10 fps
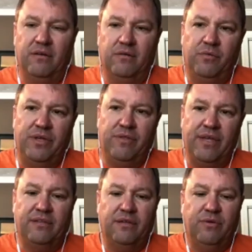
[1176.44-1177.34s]
we
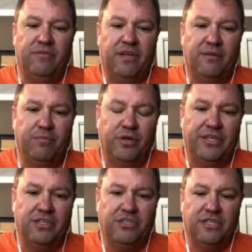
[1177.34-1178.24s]
think that we've done a pretty
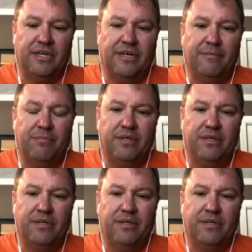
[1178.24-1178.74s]
good job.